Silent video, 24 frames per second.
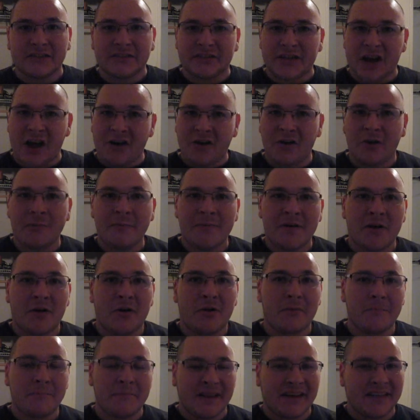Taco
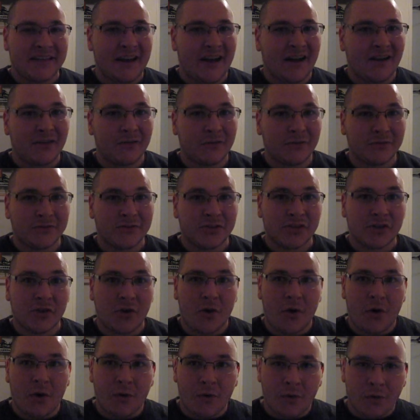Bell, McDonald's,
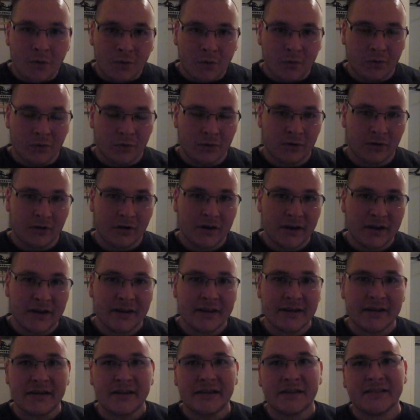or
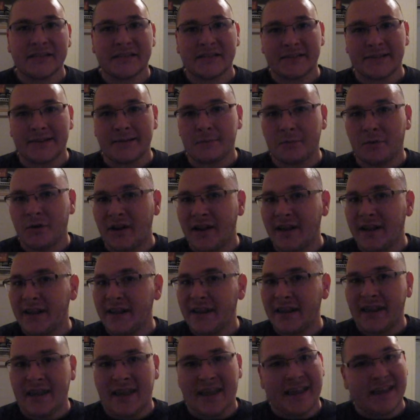Subway
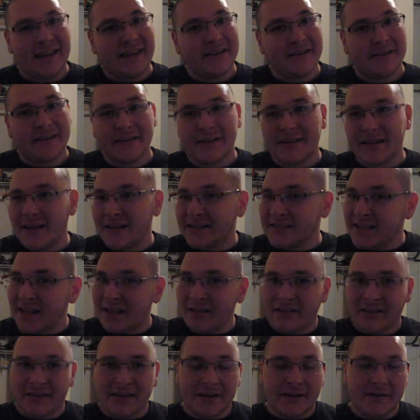and a
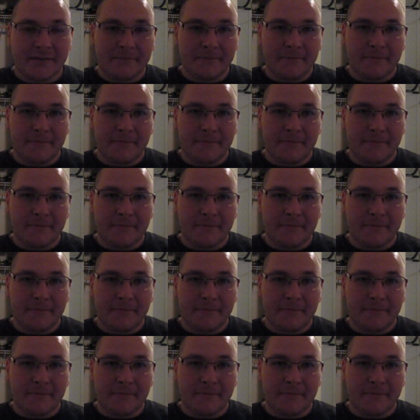salad?